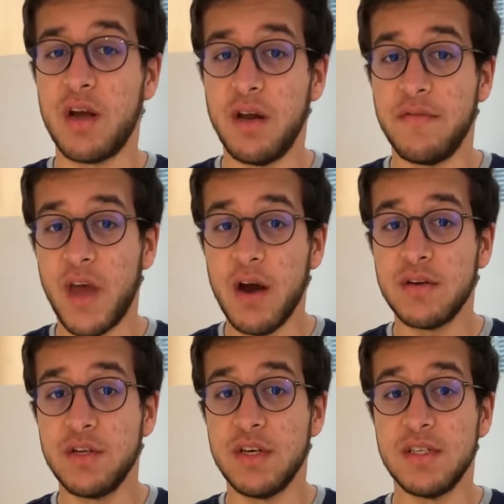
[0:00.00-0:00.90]
kind of
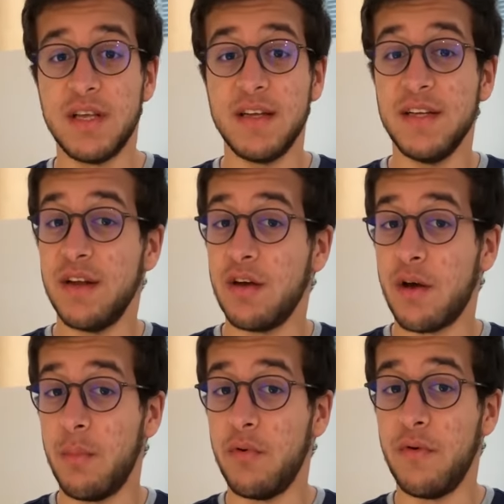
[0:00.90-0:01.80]
characters. I did a
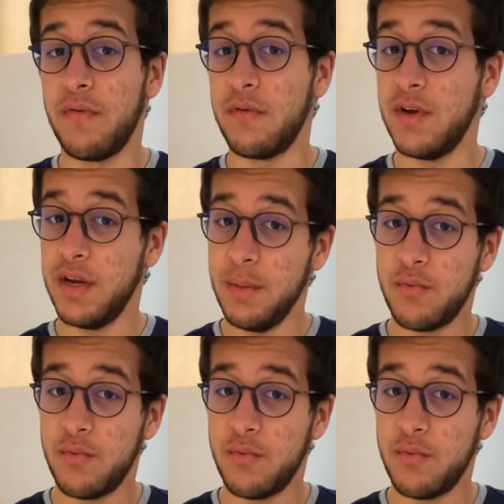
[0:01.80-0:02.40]
couple of 3D